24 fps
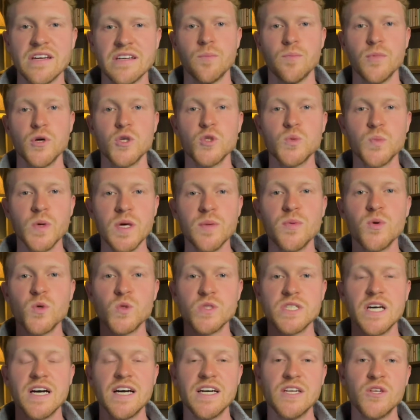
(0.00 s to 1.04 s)
Most people
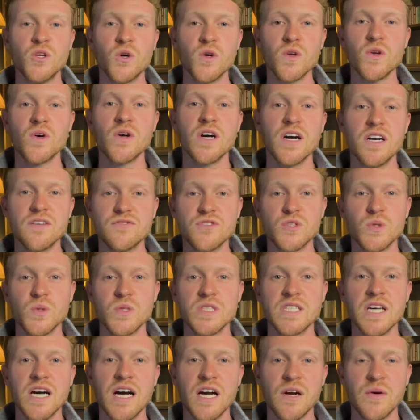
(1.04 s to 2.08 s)
die not long after
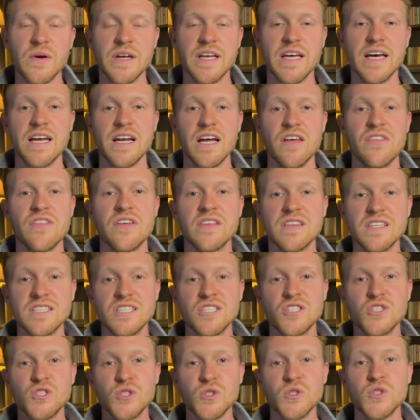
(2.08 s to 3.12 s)
retiring, and I think this is
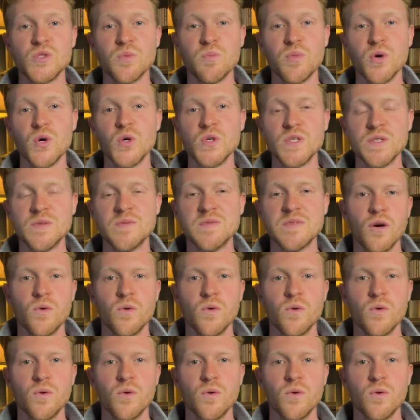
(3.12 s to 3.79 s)
due to boredom.